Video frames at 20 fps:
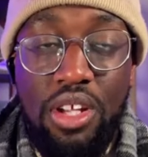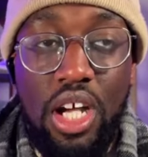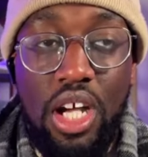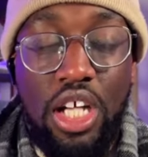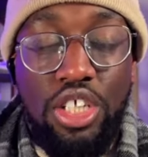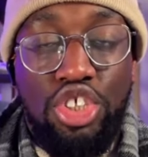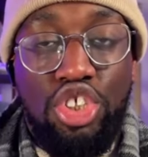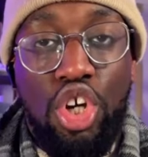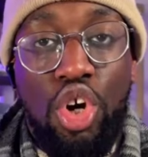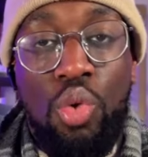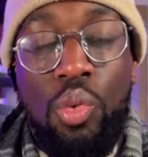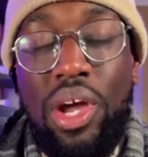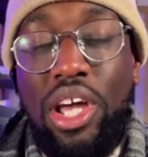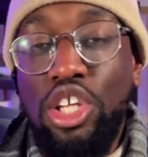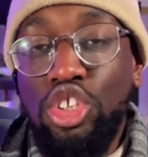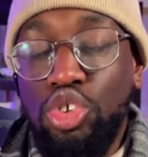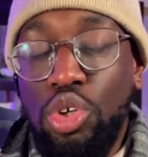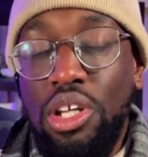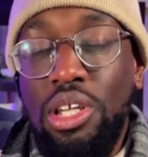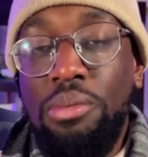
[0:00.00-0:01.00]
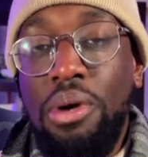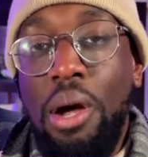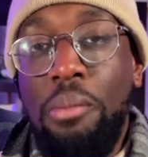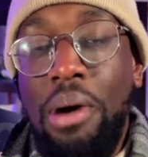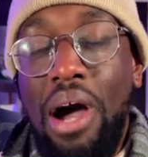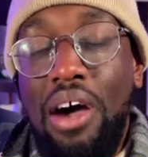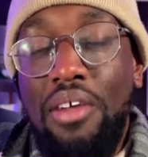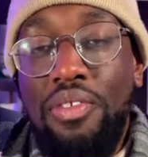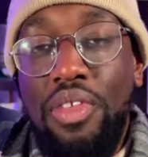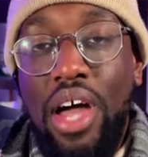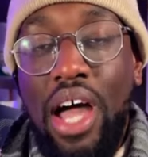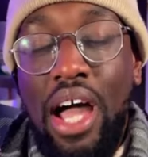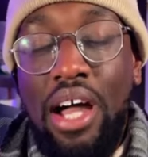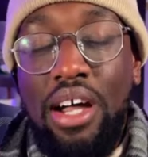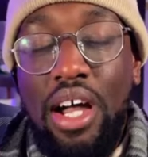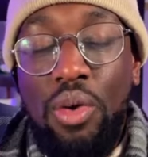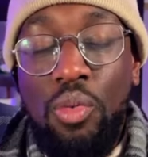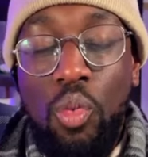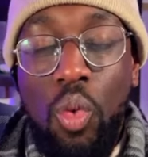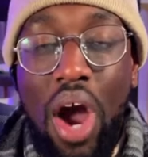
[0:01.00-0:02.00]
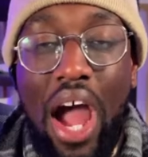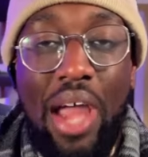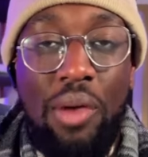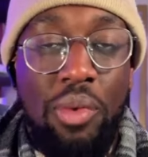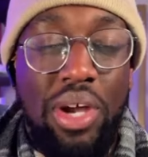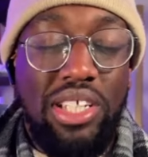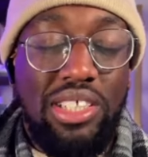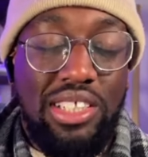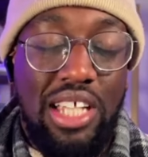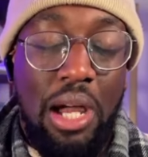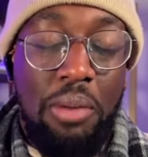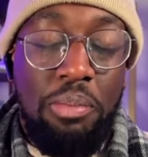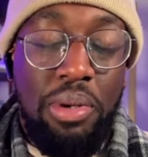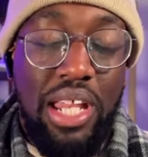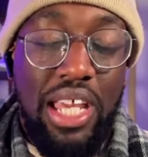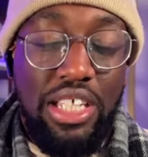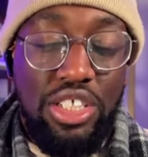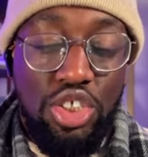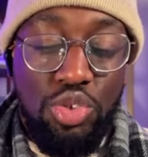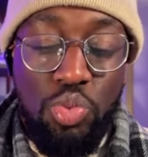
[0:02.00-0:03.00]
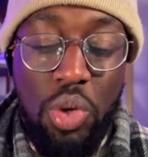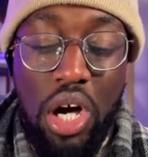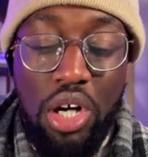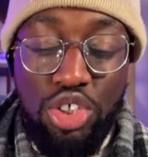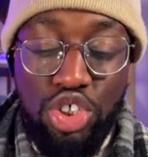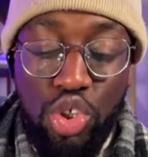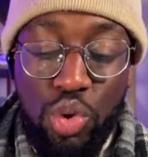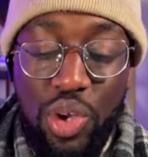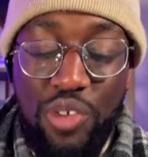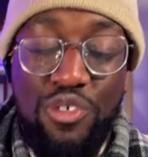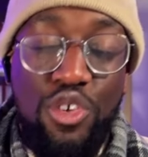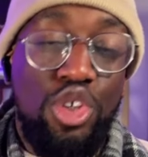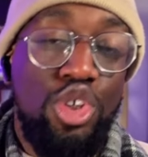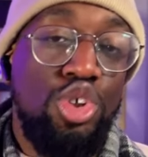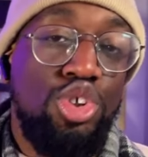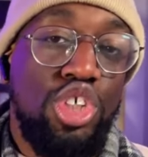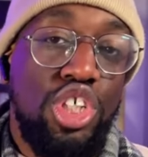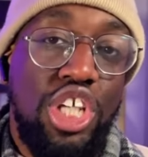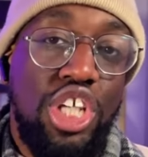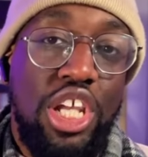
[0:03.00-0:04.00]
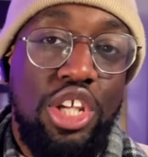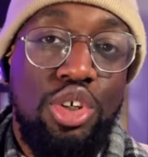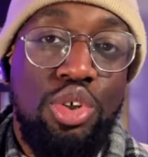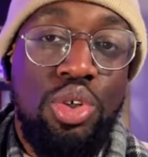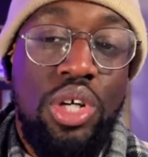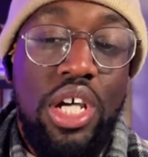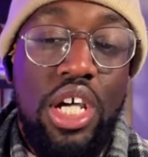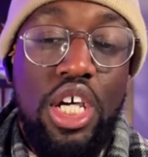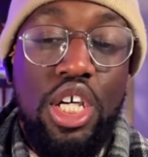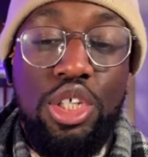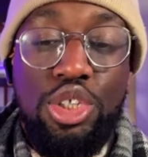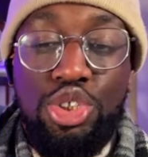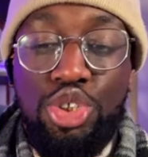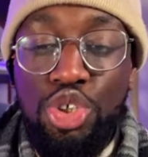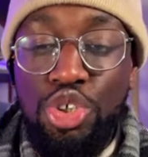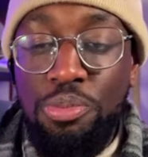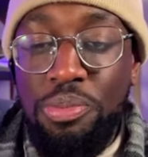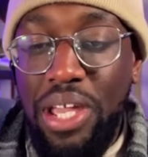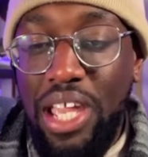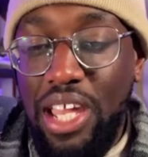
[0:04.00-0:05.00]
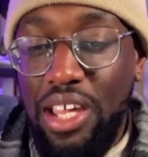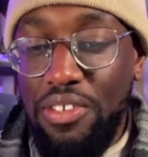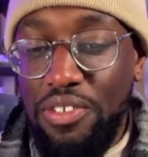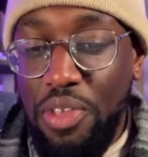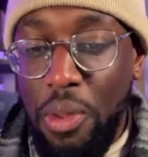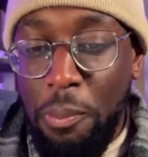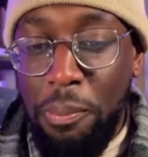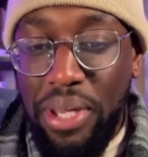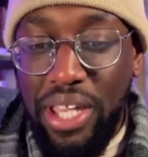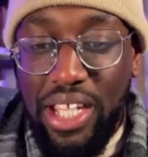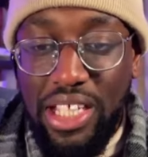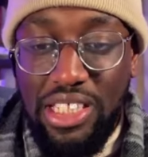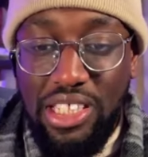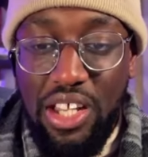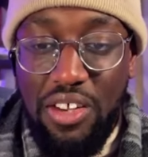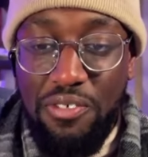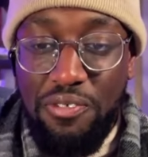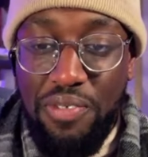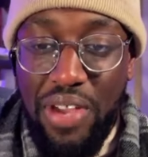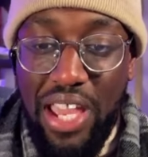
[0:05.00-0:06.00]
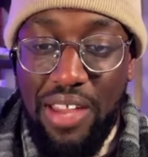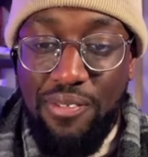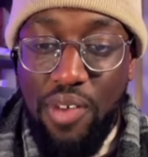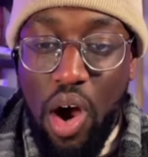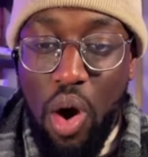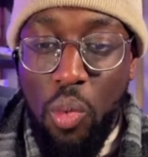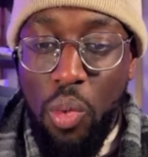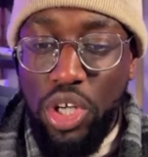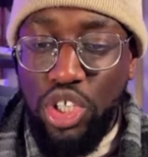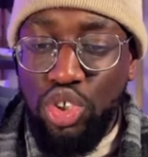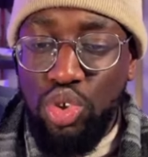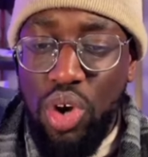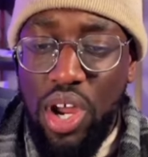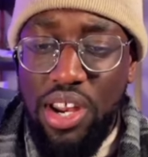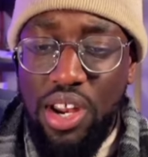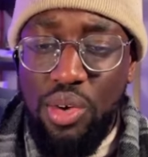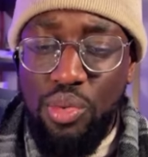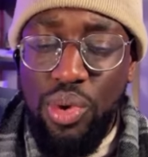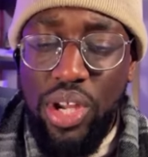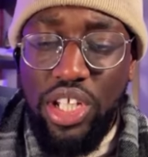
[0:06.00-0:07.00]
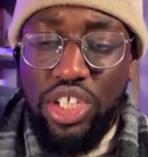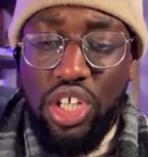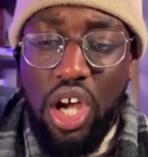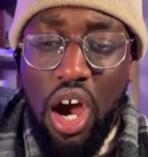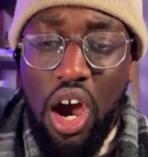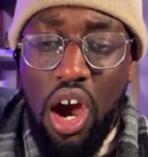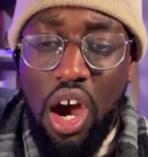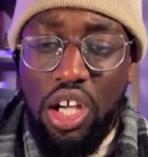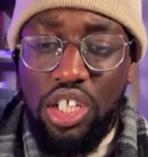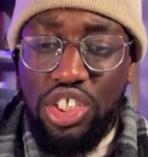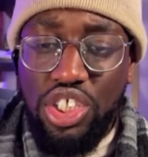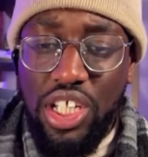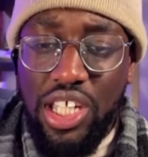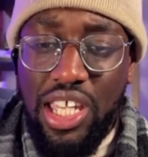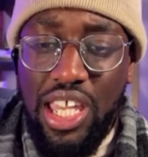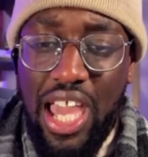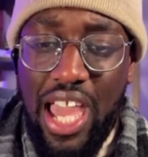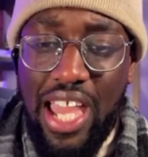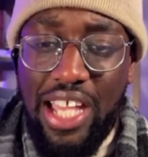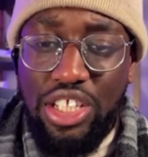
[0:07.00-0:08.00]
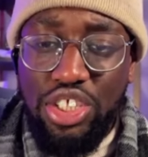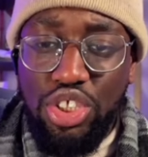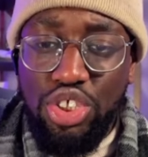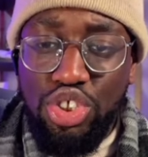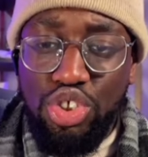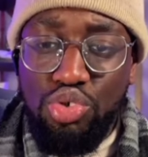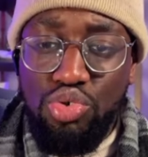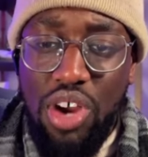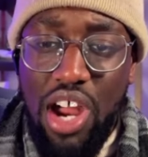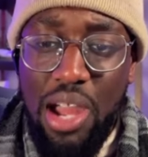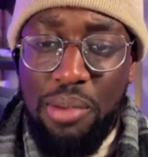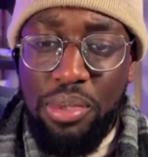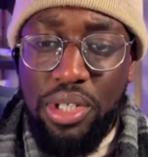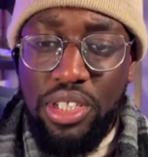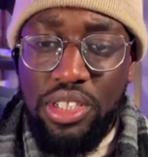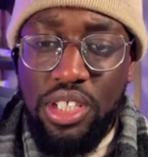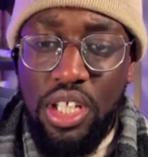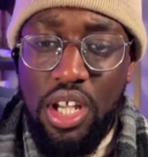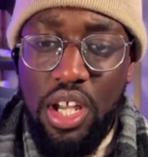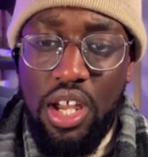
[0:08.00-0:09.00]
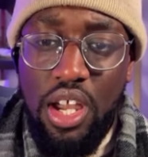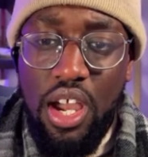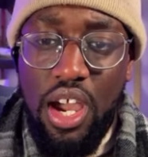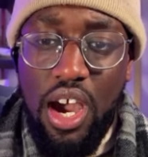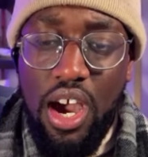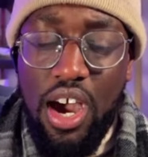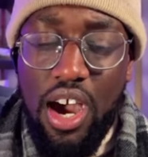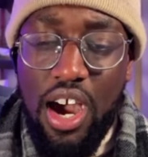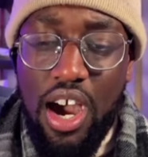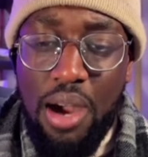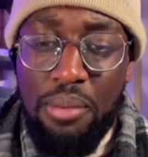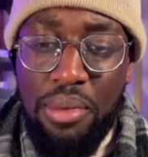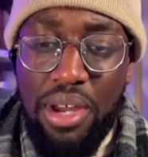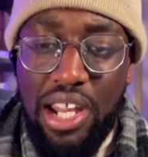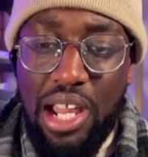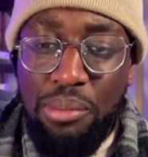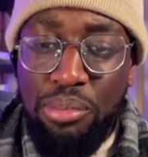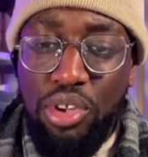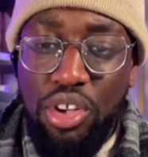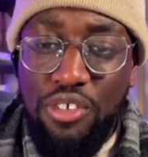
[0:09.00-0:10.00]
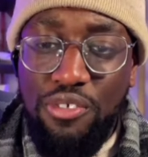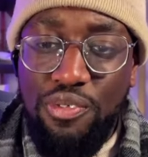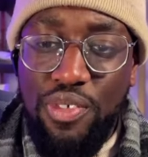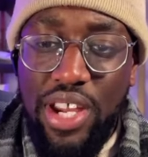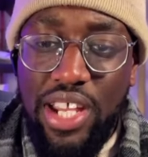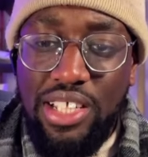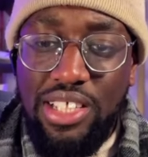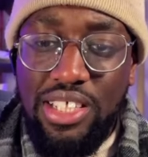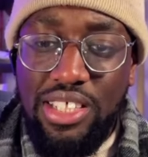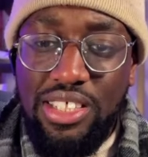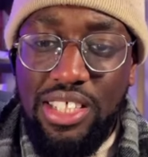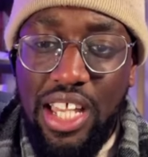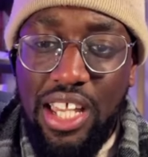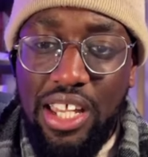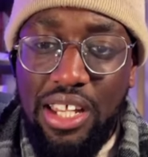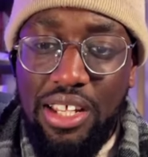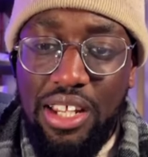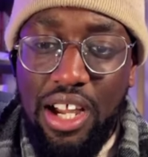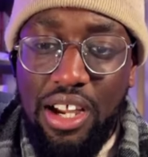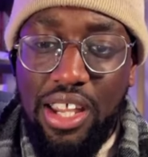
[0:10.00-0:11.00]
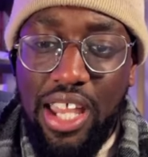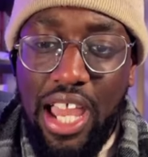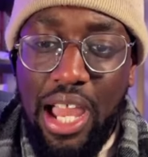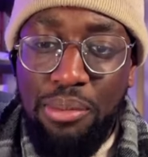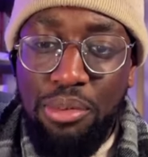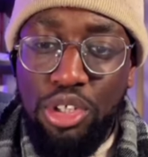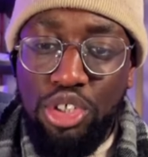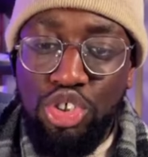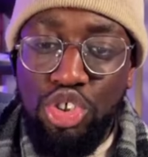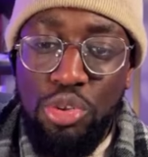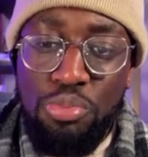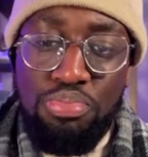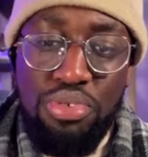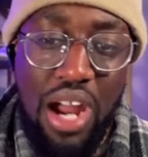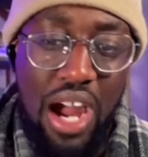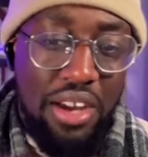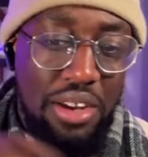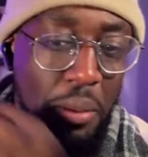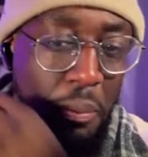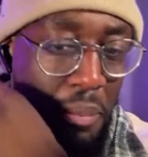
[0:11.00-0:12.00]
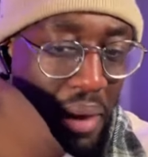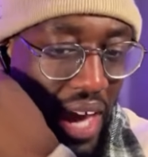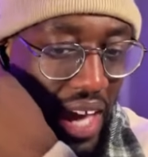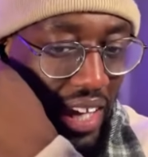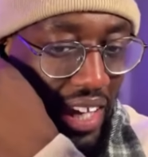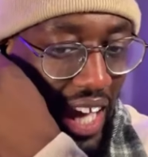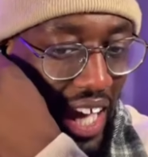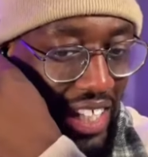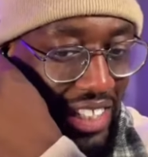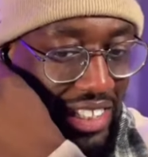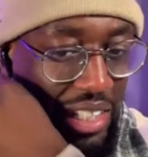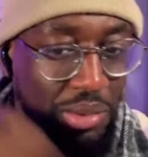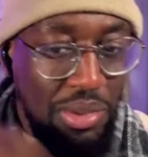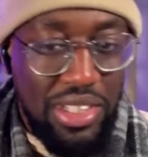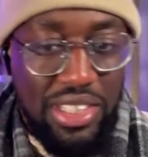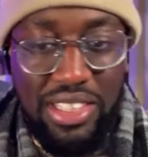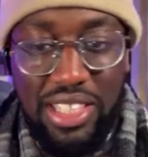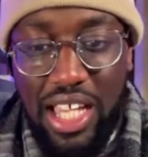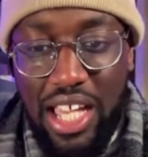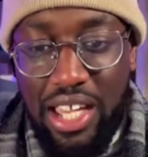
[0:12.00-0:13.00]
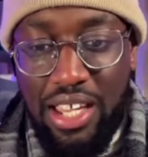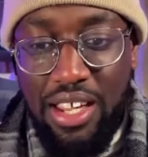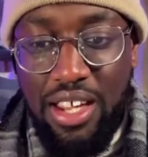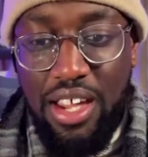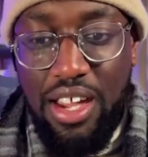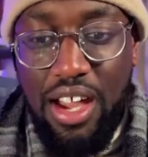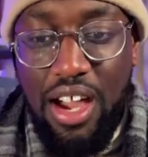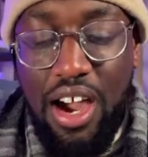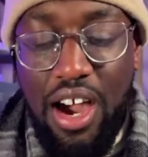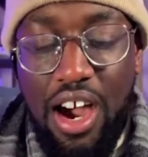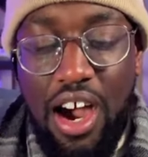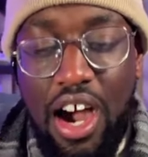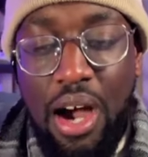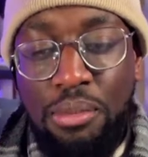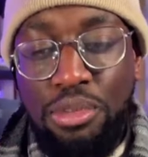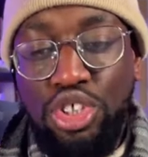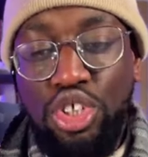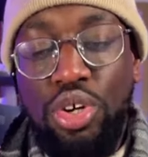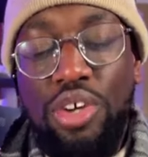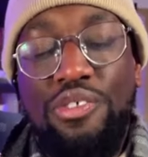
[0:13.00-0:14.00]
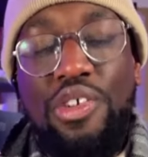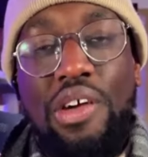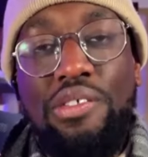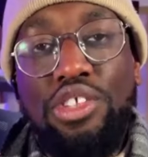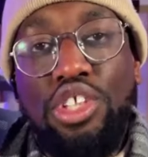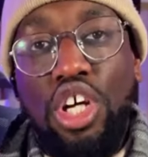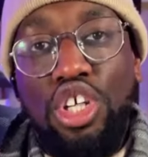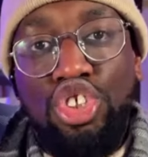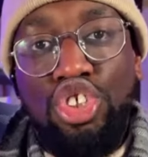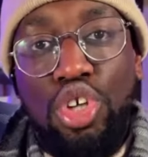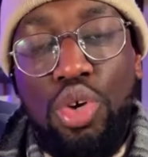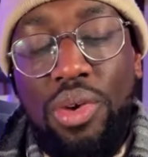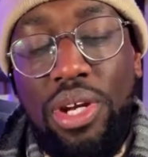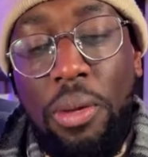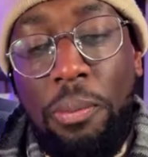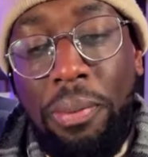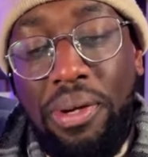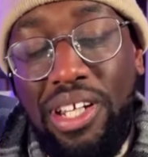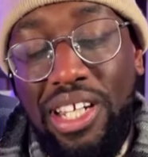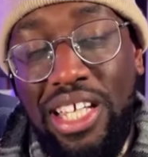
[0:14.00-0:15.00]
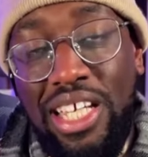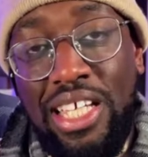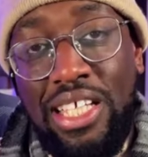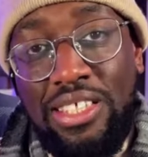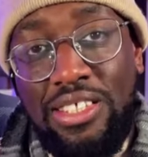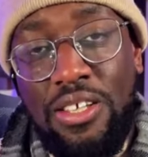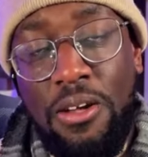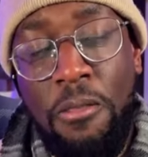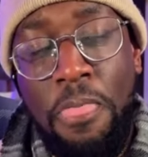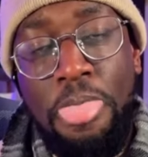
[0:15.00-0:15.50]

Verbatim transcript: And so we're going to talk a little bit about that and why it went to that place as well. So if you're new to the channel, do me the biggest favor. We're trying to reach 100k subscribers, um, and I'm not afraid to say it. Okay, I'm not too proud to beg, as they would say. Um, so if you haven't done so already, please